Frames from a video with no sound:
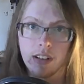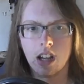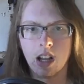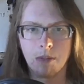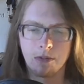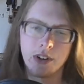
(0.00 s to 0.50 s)

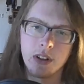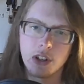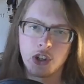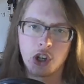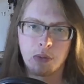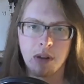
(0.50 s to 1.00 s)
I'm fairly
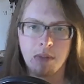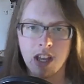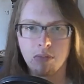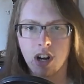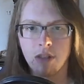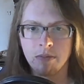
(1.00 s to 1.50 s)
sure my main
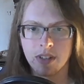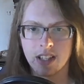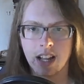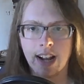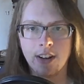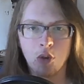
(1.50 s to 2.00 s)
problem is that
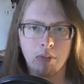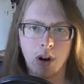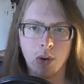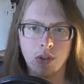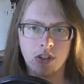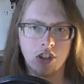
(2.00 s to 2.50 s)
I don't
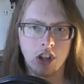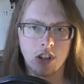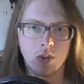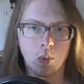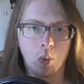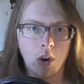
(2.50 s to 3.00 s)
post
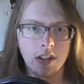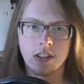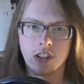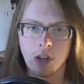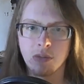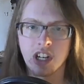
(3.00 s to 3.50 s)
just one
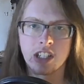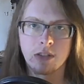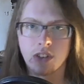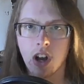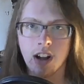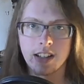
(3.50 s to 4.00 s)
subject of
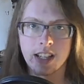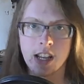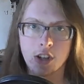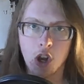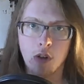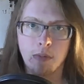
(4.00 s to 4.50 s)
content
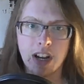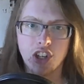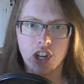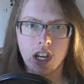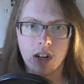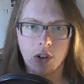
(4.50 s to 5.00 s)
on my
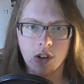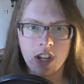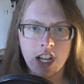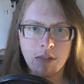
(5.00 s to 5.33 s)
channel,